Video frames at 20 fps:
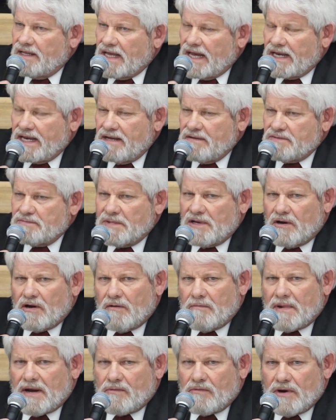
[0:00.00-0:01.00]
that gives me
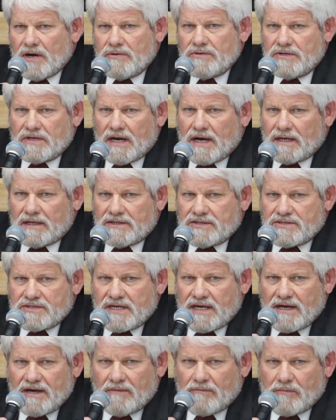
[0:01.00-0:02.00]
all my road knowledge
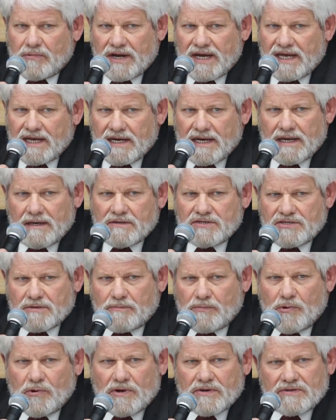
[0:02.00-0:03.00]
to help bring in and
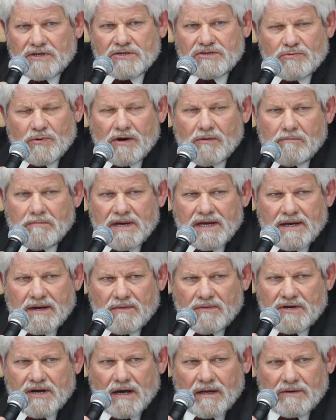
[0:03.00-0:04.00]
support the $12
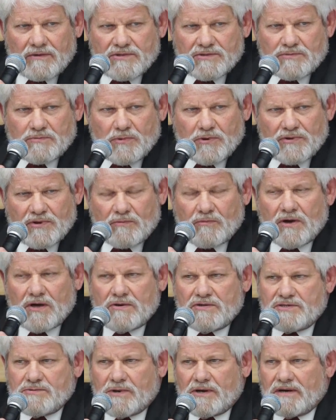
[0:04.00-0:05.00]
billion worth of
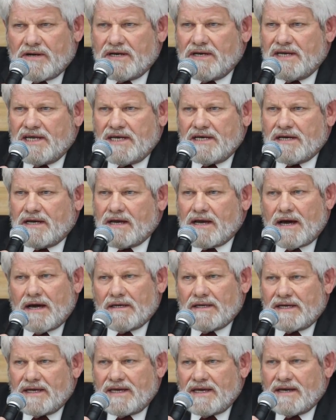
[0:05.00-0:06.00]
roads we're going to need in
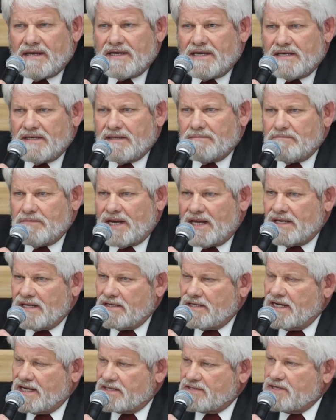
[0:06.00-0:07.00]
Collin County in about the
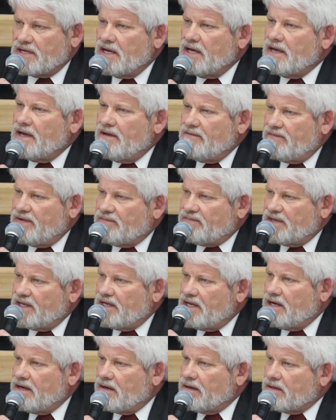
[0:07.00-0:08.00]
next 50
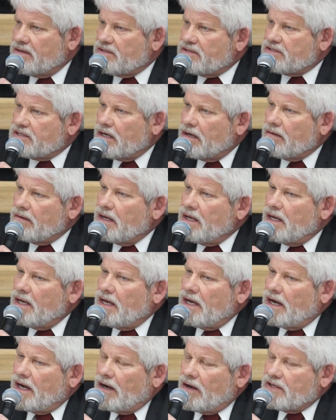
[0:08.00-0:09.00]
years. So
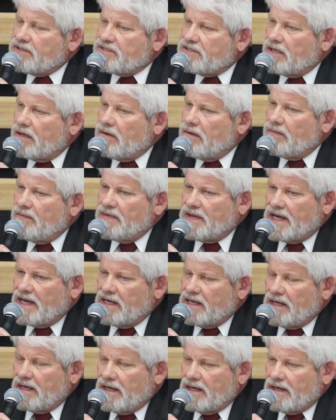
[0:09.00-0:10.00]
also
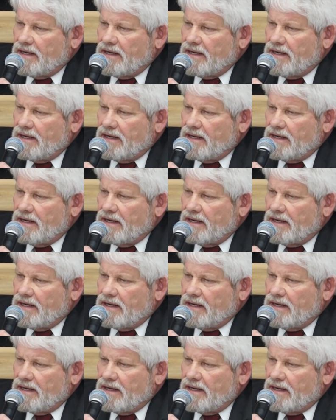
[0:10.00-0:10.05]
that